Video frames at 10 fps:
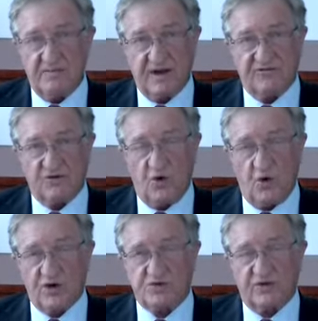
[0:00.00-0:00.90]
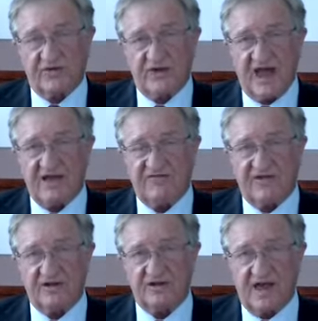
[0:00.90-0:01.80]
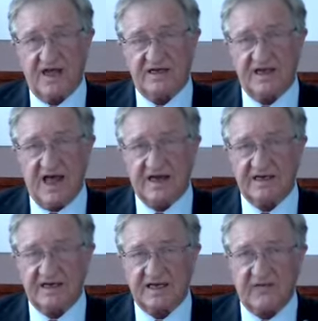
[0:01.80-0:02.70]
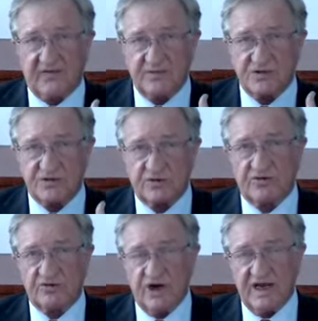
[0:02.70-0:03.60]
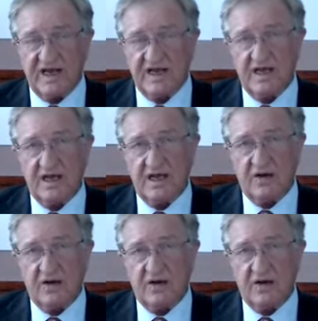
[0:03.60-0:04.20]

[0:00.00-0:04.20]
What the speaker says: But of course, what the AFL had done to get them to agree